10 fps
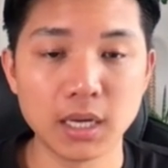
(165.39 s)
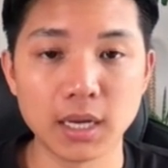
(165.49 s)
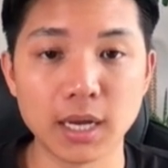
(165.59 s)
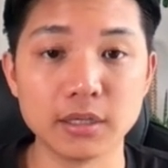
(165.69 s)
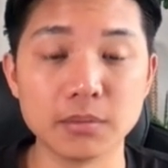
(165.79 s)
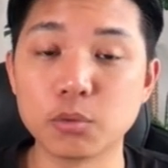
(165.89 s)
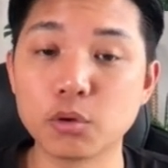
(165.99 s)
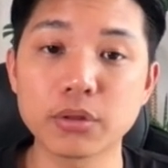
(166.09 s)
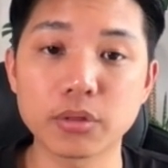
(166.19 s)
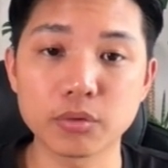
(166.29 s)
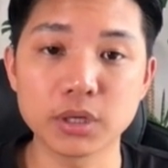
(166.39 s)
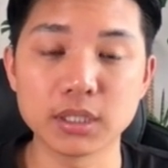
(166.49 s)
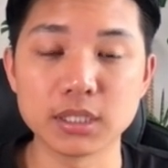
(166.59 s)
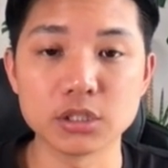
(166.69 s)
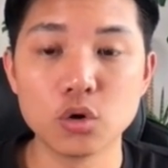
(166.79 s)
And the important 3
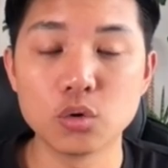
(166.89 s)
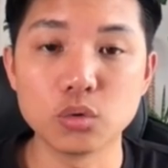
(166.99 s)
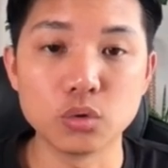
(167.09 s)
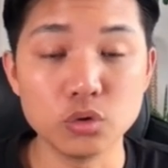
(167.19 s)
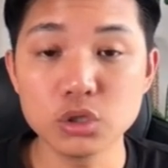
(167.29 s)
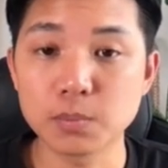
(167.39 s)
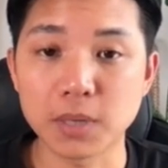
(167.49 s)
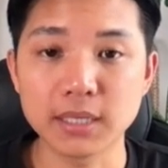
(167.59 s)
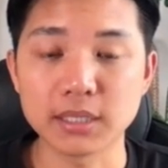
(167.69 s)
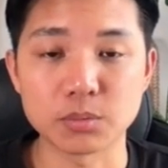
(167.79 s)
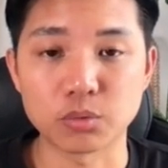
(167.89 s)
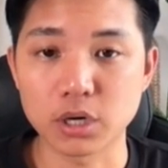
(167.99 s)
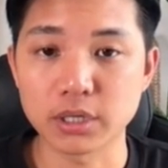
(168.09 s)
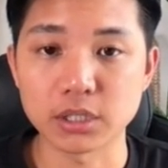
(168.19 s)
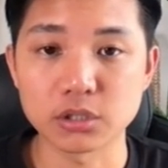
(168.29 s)
is who's buying this
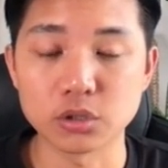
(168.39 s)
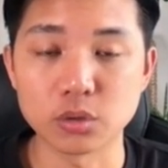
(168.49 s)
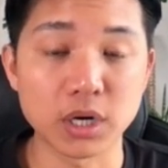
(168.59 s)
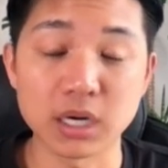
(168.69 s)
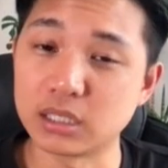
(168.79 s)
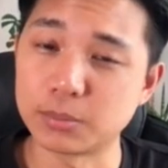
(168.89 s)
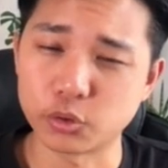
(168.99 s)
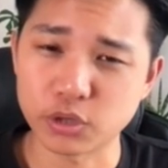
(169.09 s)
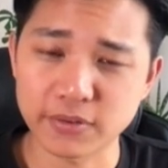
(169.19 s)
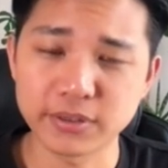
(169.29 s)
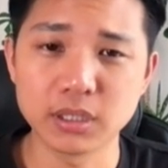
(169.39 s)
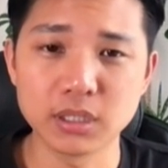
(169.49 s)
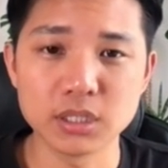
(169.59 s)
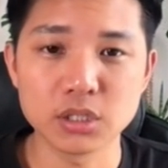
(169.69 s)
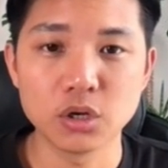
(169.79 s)
product. So what kind of demographic it
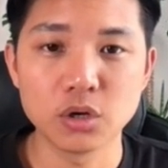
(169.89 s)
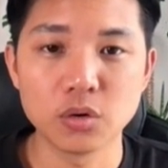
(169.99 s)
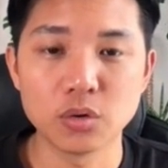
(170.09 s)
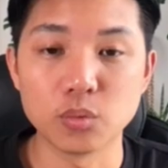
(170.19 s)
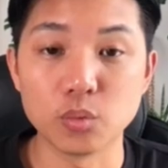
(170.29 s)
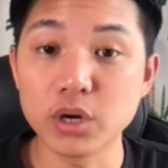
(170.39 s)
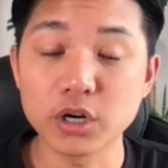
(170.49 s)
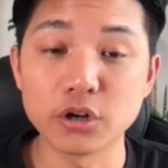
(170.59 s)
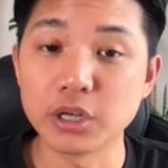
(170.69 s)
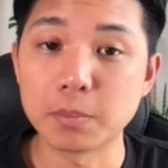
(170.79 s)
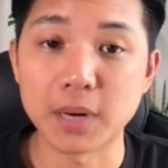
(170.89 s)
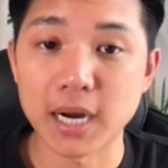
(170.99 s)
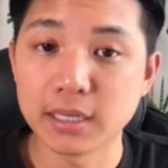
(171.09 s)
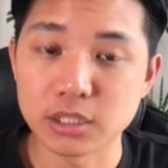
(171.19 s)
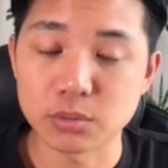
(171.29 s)
is, what are they
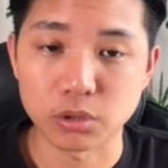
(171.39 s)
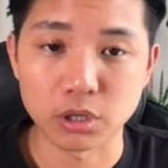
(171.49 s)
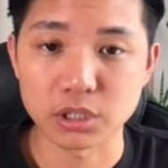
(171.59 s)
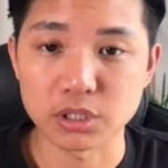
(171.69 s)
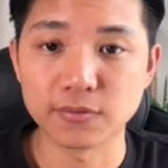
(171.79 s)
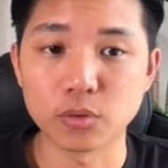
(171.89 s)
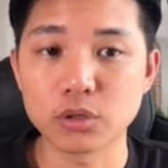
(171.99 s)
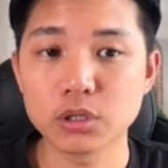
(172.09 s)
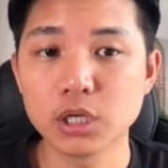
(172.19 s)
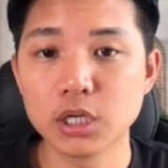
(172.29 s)
buying these products for?